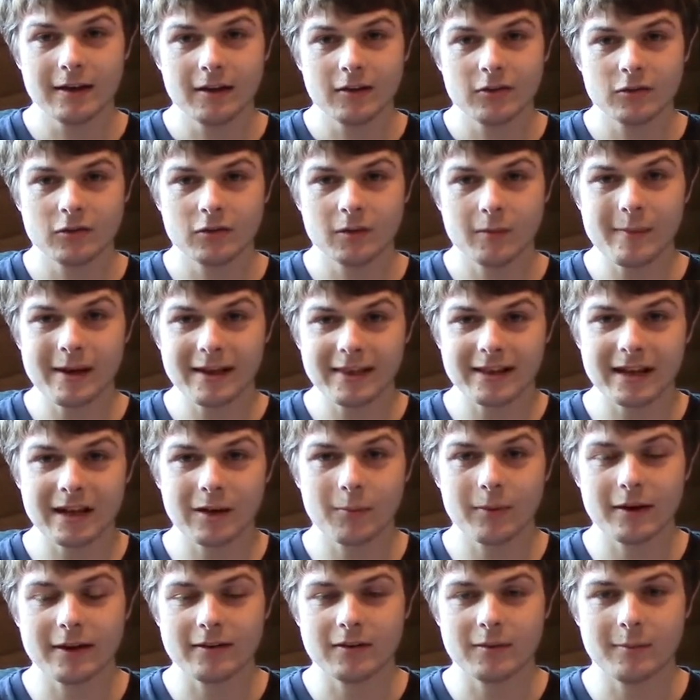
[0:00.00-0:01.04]
So the method I
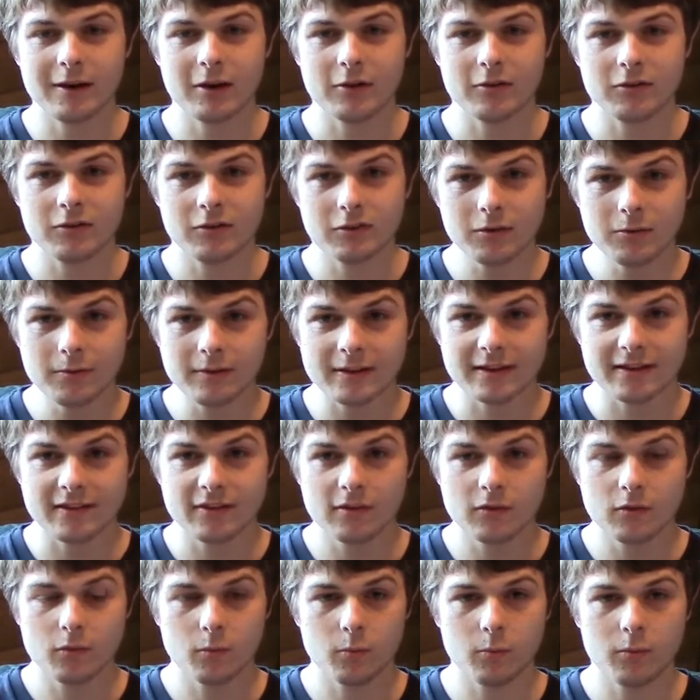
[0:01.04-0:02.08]
went about to do
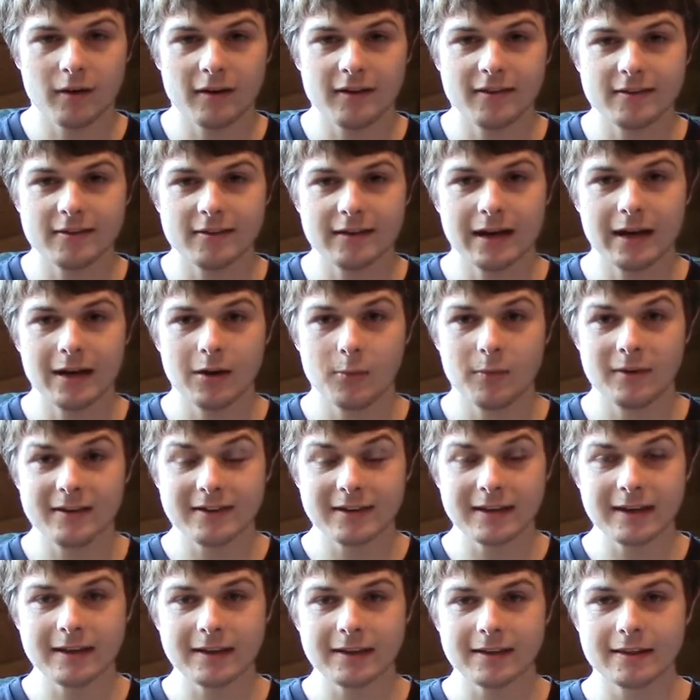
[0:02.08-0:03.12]
this was I would
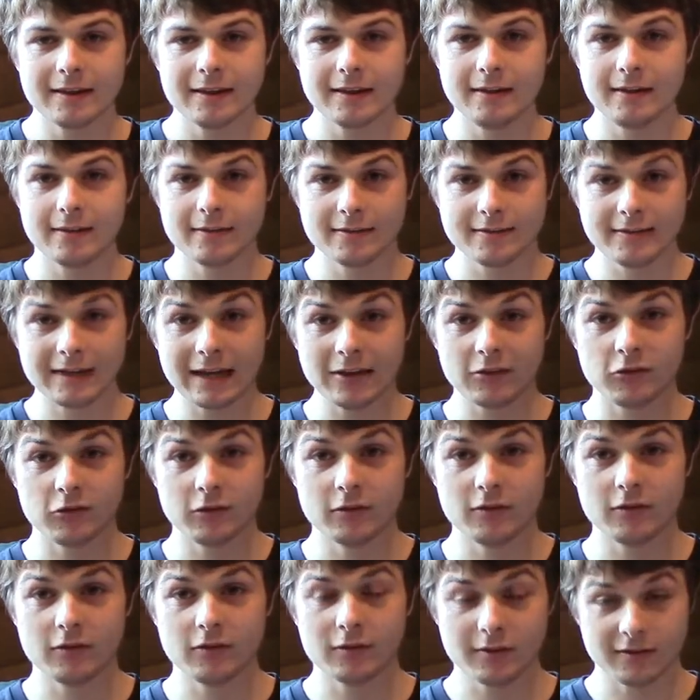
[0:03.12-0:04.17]
take the
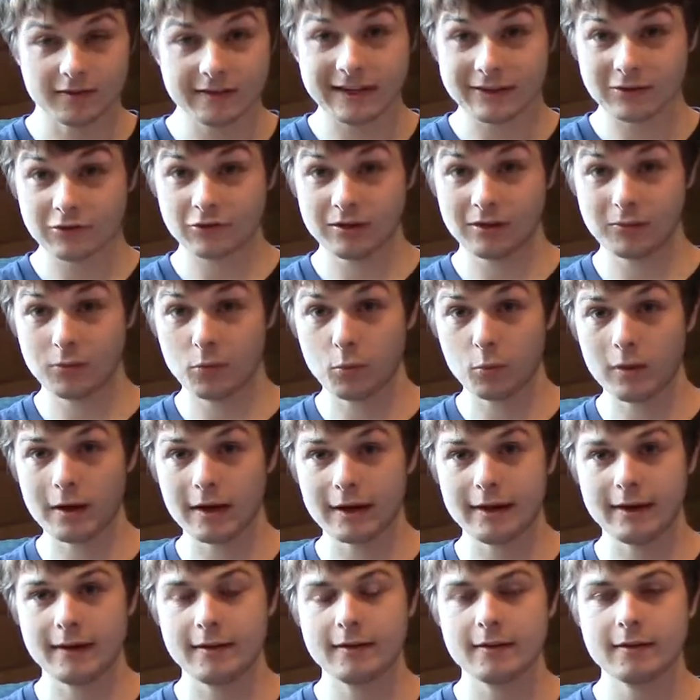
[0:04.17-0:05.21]
sketches that we
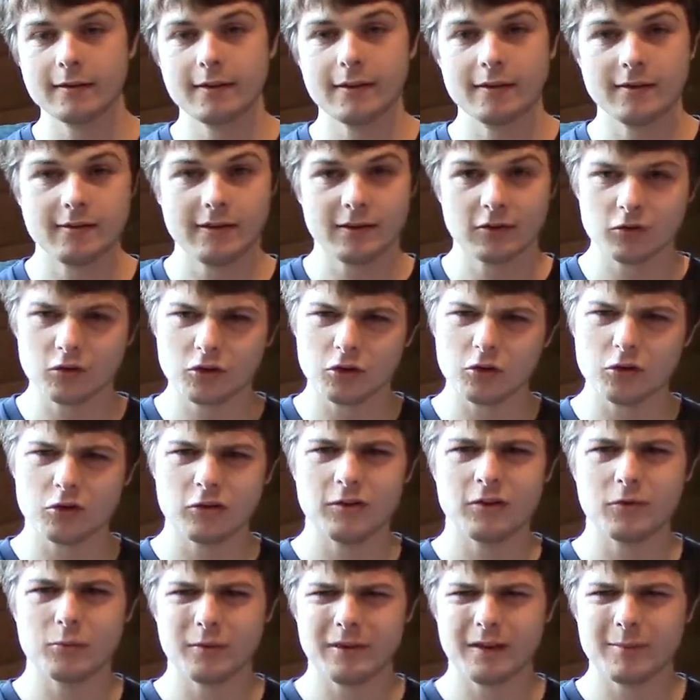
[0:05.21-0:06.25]
wanted, because the
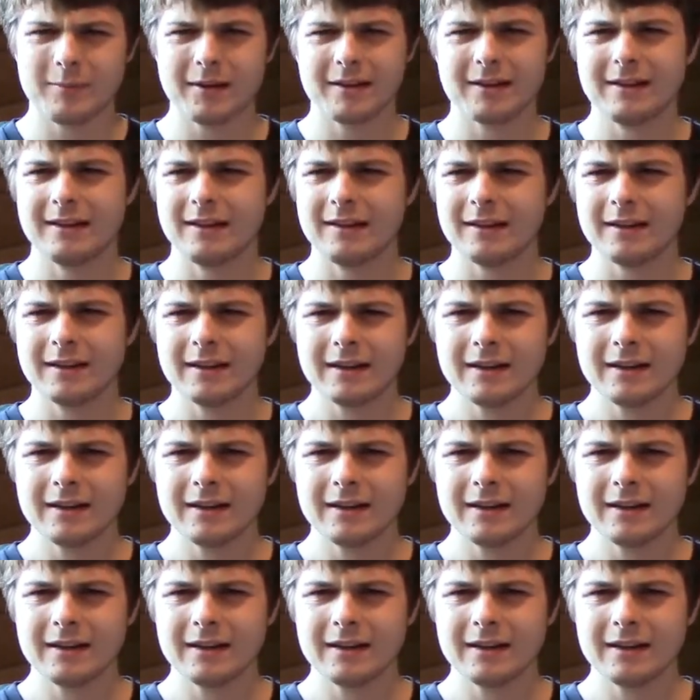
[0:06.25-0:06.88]
extrusions were typically